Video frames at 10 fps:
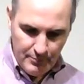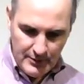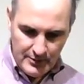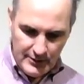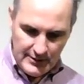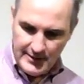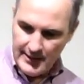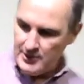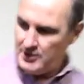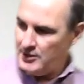into
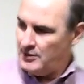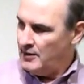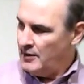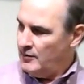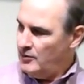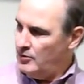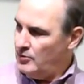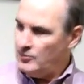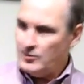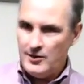extension, you
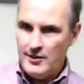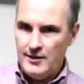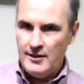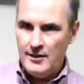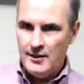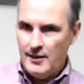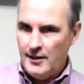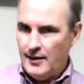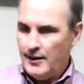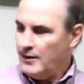use the
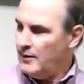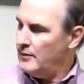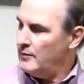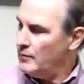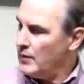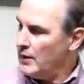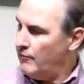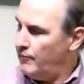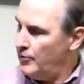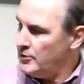
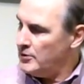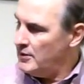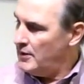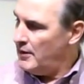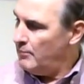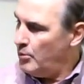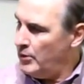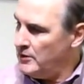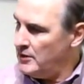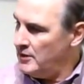foot
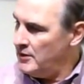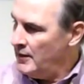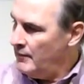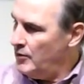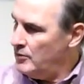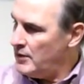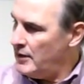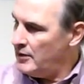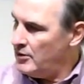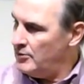pointed, you take
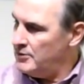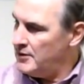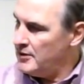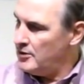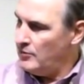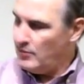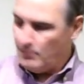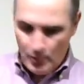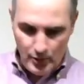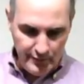your contact over the
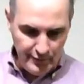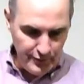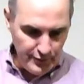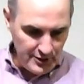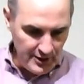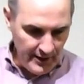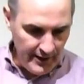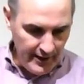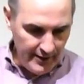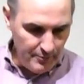ball of the foot,
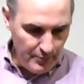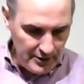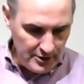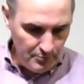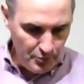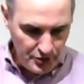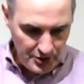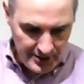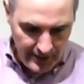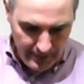and the patient
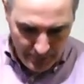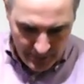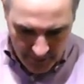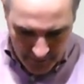pushes up,